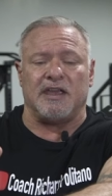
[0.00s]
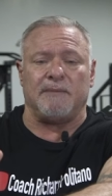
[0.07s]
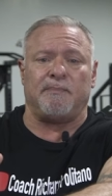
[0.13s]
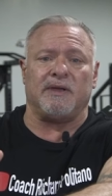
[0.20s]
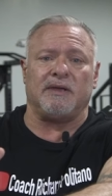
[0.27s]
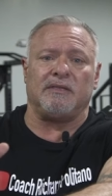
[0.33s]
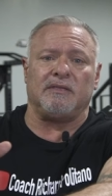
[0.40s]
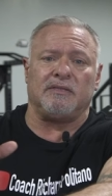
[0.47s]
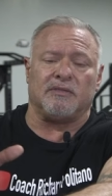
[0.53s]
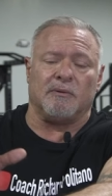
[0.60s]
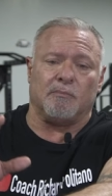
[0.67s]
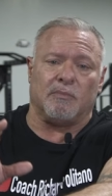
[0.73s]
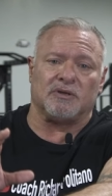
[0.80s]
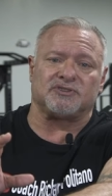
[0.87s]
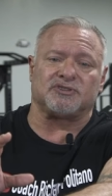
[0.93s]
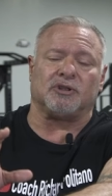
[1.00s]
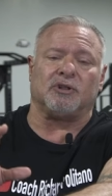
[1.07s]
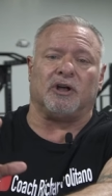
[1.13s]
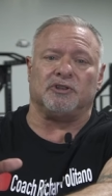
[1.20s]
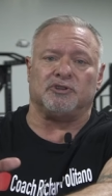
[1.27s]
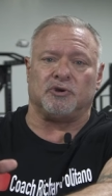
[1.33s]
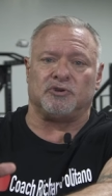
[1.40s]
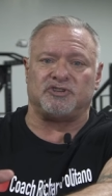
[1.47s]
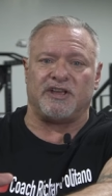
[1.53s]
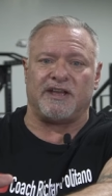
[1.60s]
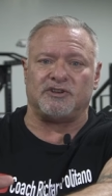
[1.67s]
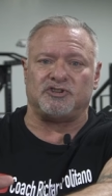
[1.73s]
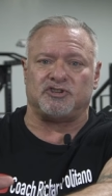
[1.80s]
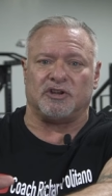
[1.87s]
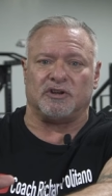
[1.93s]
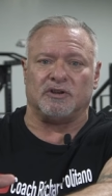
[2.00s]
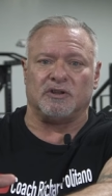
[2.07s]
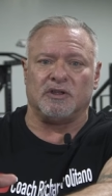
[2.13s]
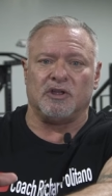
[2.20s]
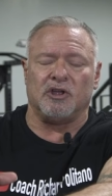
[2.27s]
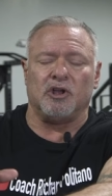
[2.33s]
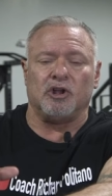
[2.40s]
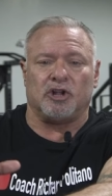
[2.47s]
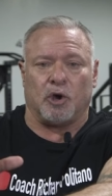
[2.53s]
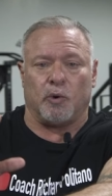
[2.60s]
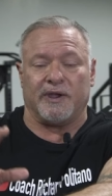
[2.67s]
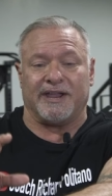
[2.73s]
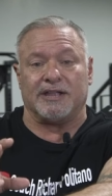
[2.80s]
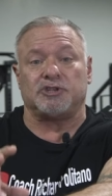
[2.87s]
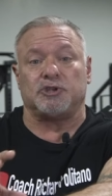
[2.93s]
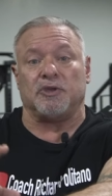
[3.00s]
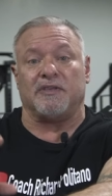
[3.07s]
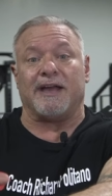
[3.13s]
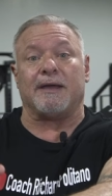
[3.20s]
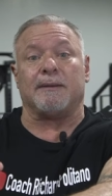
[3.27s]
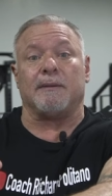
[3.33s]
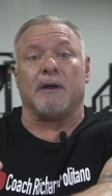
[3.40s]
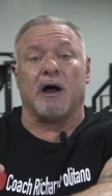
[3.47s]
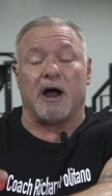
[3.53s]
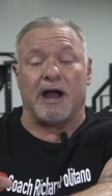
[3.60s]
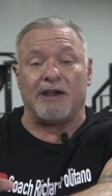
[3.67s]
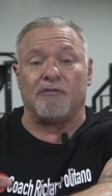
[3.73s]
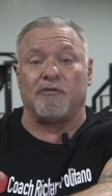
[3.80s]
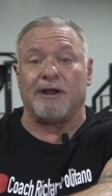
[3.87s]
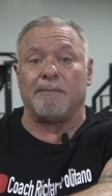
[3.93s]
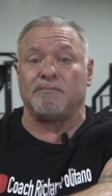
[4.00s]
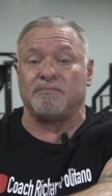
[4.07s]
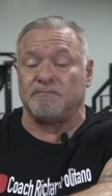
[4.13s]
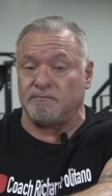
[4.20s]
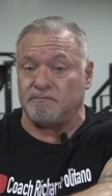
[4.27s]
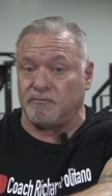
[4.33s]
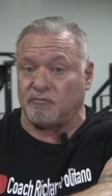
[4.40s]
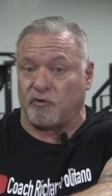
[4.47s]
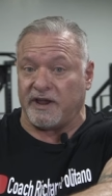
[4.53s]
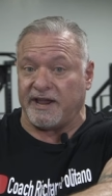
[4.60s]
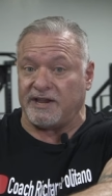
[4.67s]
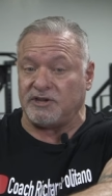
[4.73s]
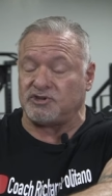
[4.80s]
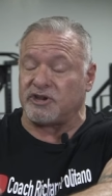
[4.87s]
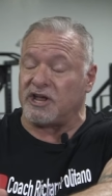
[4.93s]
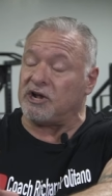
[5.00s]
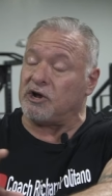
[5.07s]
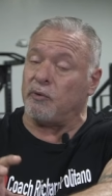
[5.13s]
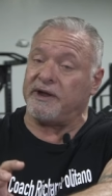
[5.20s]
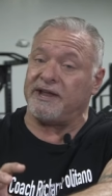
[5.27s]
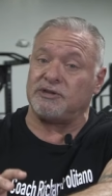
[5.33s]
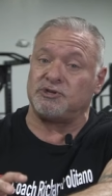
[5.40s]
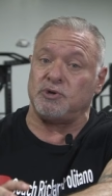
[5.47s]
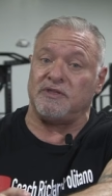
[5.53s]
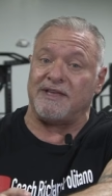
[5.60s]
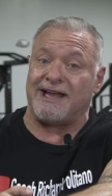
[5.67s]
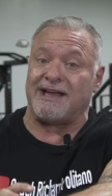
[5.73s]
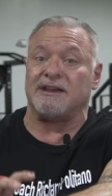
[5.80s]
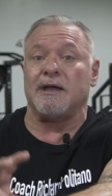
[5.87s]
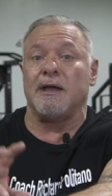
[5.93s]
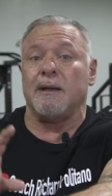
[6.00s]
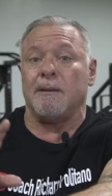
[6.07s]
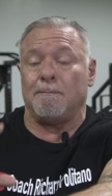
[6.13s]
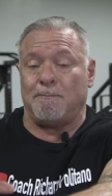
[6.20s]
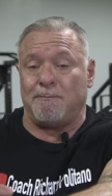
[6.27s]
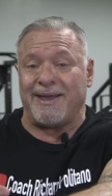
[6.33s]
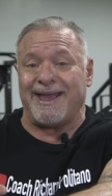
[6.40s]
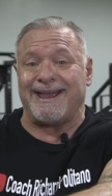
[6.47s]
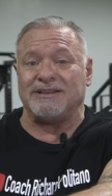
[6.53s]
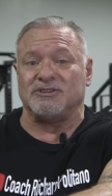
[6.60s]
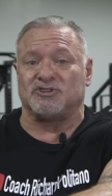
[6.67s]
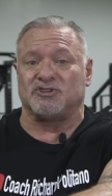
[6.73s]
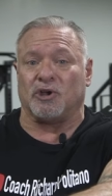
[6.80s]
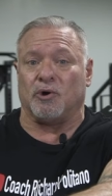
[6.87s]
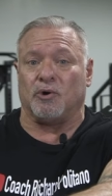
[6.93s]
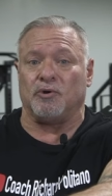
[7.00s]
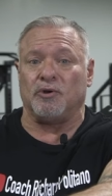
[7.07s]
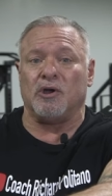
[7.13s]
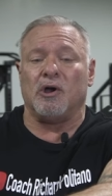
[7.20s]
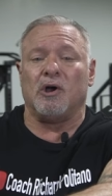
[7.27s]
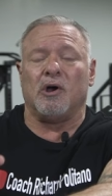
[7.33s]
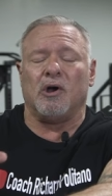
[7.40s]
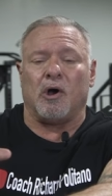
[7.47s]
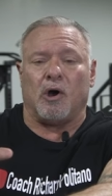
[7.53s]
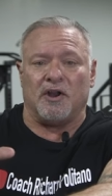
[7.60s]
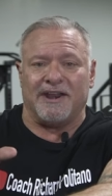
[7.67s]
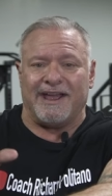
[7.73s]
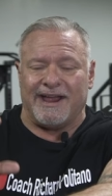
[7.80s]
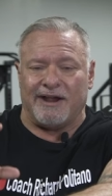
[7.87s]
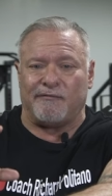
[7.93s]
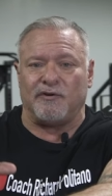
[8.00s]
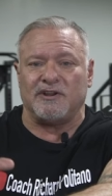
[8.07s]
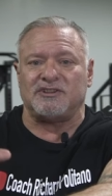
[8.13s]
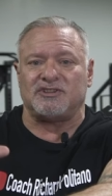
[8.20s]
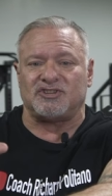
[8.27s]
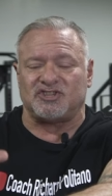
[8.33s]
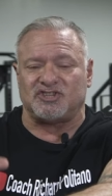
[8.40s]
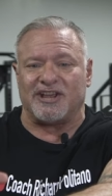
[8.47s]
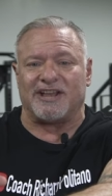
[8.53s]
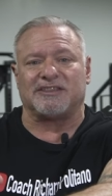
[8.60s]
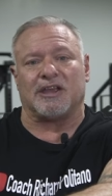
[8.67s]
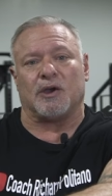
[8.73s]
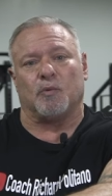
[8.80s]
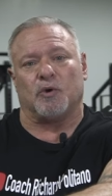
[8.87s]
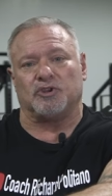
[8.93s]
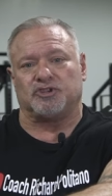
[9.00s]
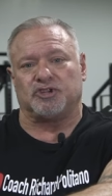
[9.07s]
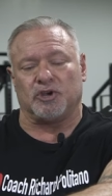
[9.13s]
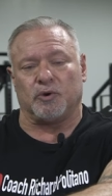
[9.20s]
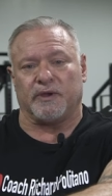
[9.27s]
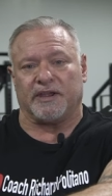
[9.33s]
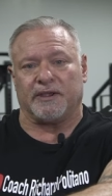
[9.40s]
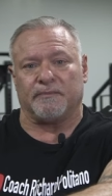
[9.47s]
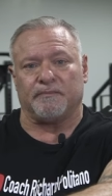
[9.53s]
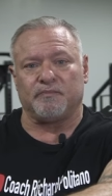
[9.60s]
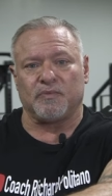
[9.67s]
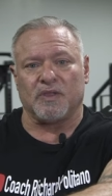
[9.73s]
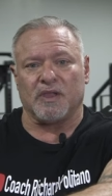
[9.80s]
keeping the muscle under tension, going into that high rep range and going into that pain zone on every set that we're doing.